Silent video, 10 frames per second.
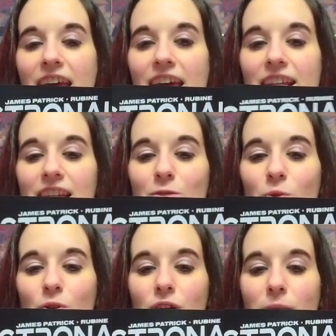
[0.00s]
and he
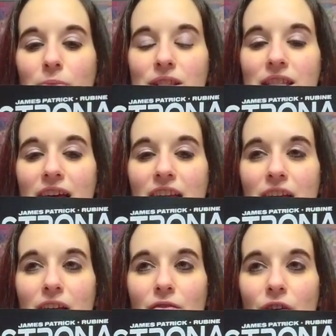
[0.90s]
woke up inside
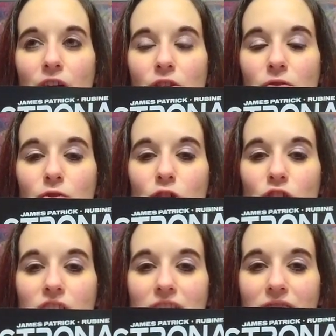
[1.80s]
of other
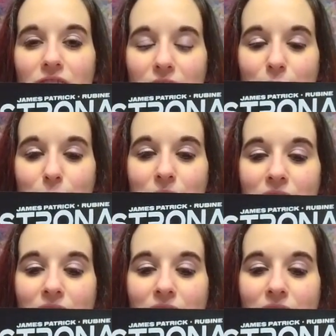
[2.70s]
versions of him